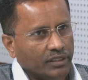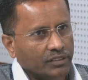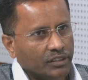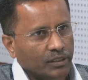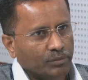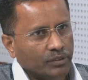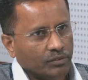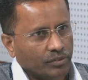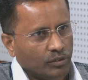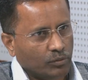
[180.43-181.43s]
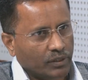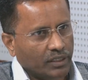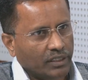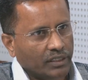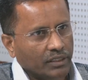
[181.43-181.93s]
steps for
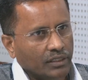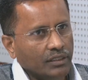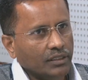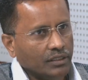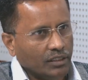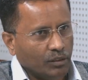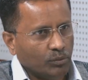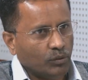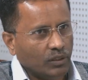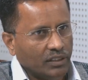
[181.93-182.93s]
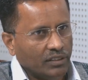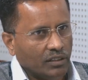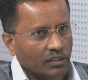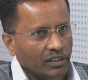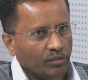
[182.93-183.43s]
obtaining the approval in
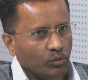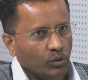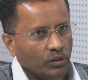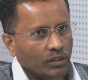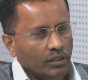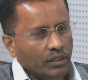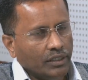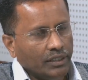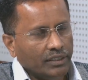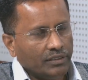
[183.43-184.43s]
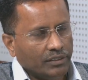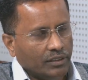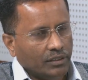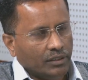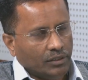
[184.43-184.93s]
online mode is
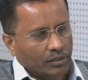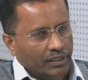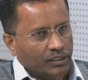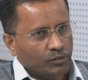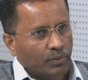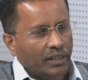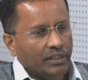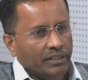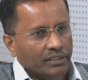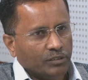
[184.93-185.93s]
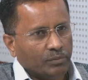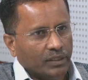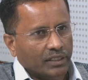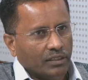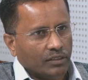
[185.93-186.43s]
explained in this
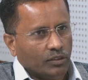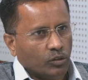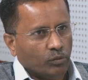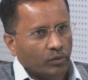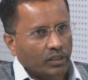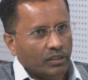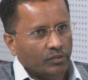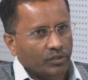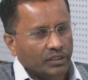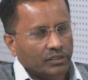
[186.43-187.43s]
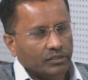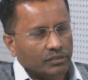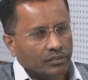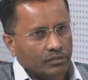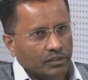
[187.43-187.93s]
particular document, and which is
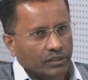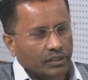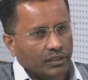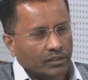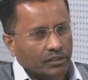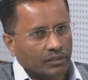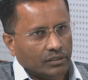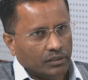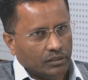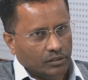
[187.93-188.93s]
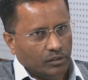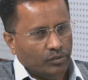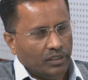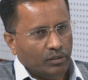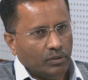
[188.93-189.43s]
there
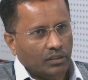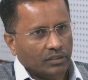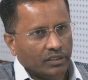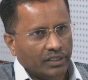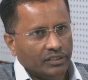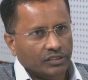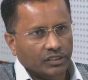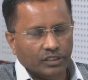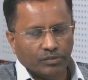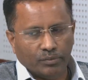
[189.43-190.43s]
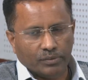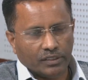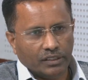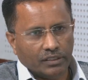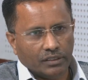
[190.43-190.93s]
available on the AICTE
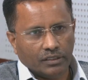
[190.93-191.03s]
website